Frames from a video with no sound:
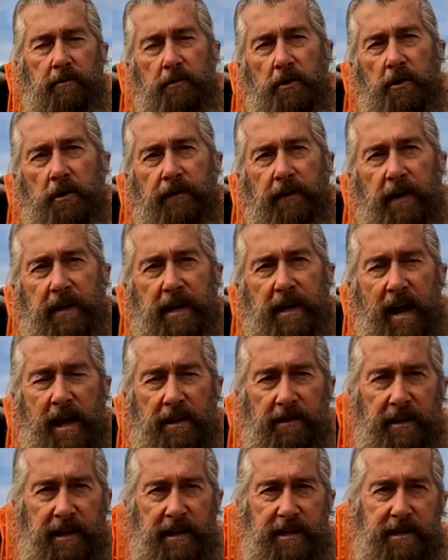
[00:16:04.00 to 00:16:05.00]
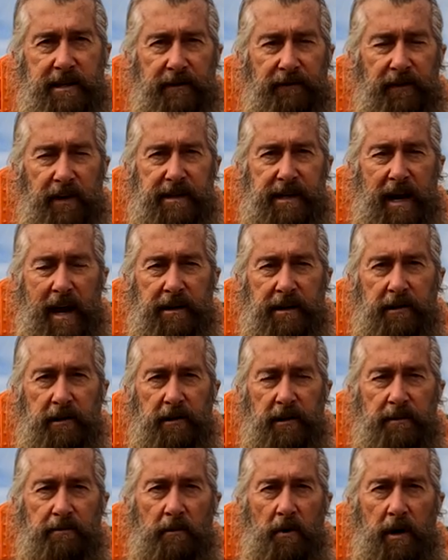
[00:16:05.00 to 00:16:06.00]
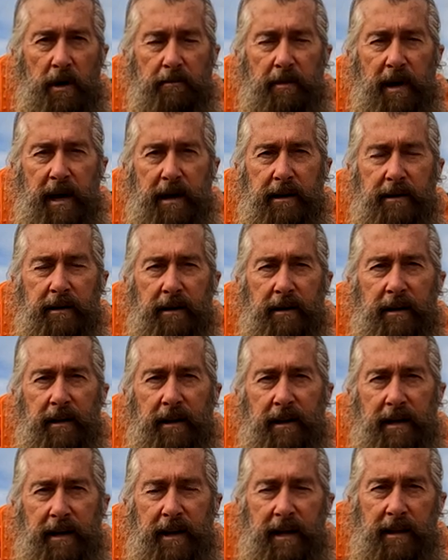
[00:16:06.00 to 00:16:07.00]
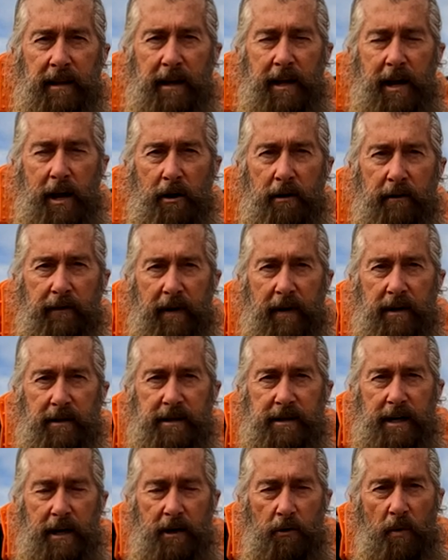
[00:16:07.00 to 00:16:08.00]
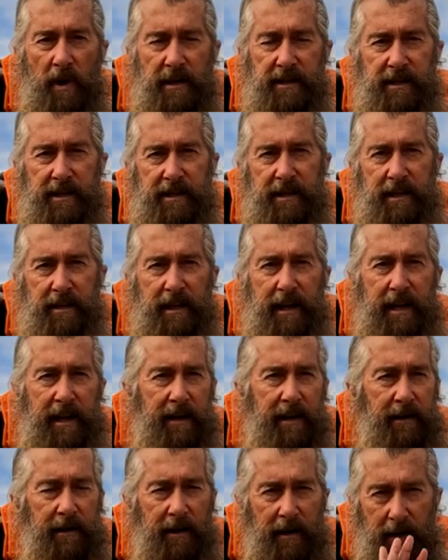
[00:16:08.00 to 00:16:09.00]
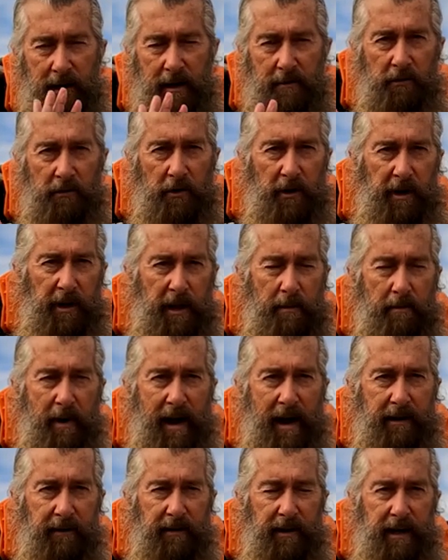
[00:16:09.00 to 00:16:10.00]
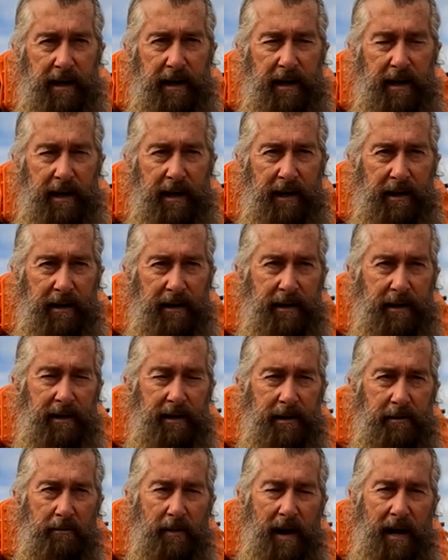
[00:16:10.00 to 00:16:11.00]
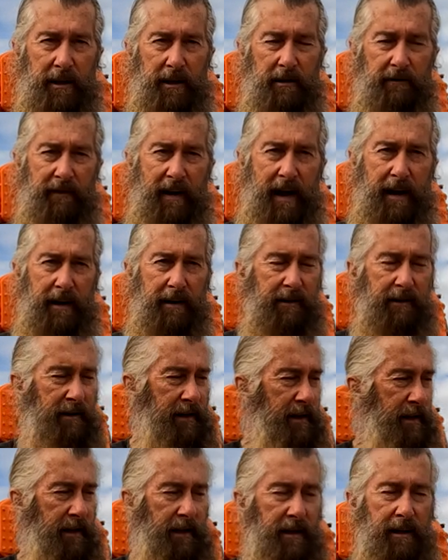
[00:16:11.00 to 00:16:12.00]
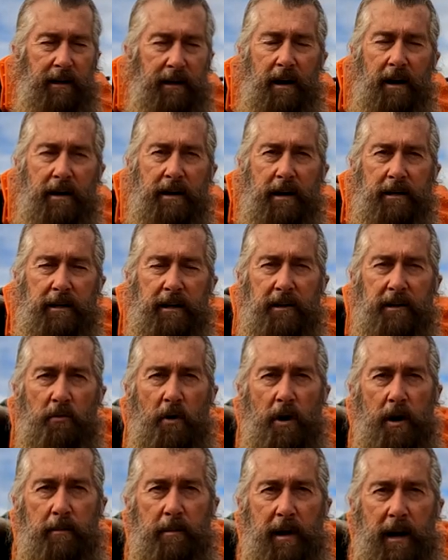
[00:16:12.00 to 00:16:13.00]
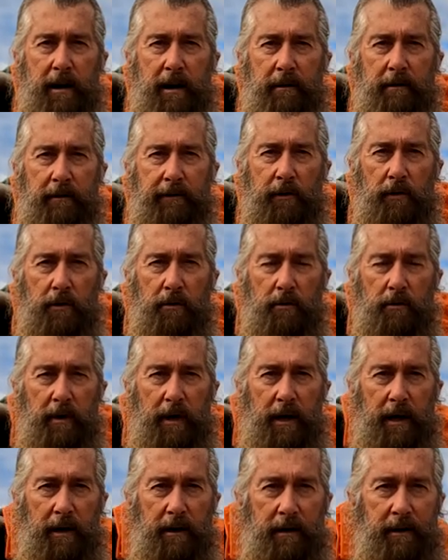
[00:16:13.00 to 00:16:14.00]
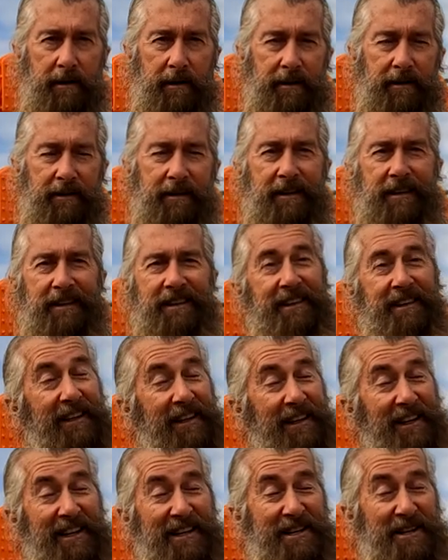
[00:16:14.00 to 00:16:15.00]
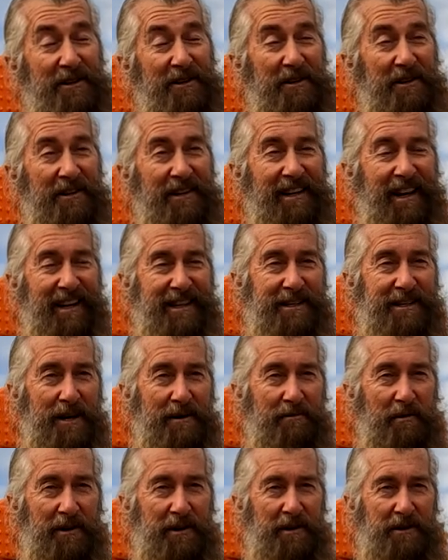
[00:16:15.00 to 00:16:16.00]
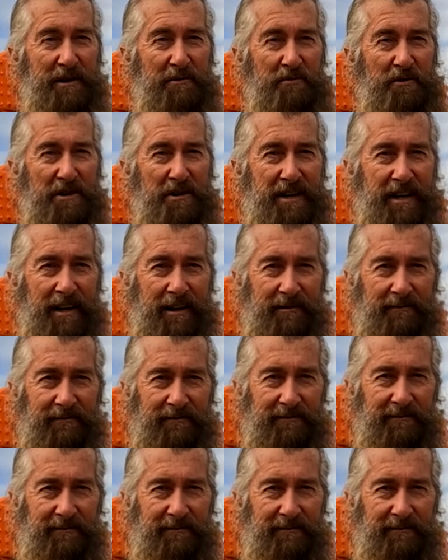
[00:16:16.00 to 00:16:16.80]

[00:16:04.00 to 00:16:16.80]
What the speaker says: Perfect. And this fits underneath my bed in the caravan. So once it's in there, put it at the back of the van. I don't need to worry about it for until next time I do some washing.